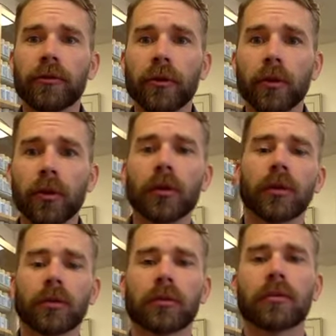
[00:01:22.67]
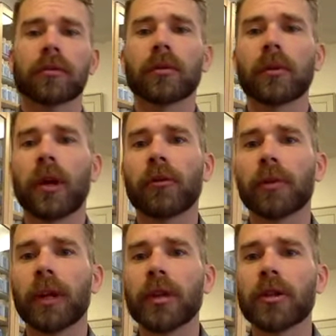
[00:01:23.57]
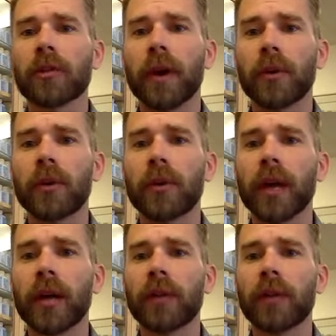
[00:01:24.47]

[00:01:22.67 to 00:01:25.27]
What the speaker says: full explanation of how we do that.